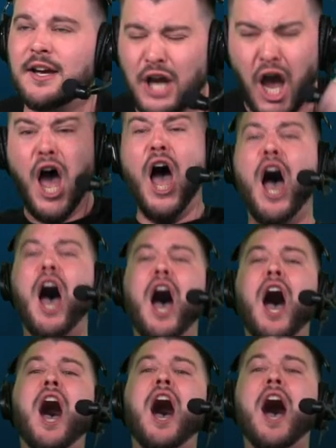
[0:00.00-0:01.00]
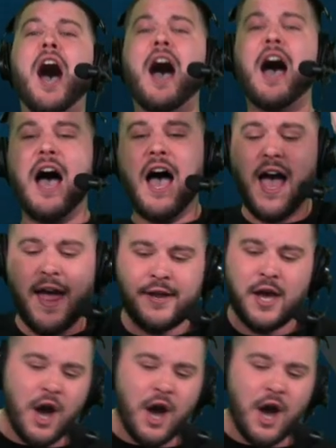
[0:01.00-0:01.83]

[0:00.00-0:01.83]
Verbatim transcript: Good.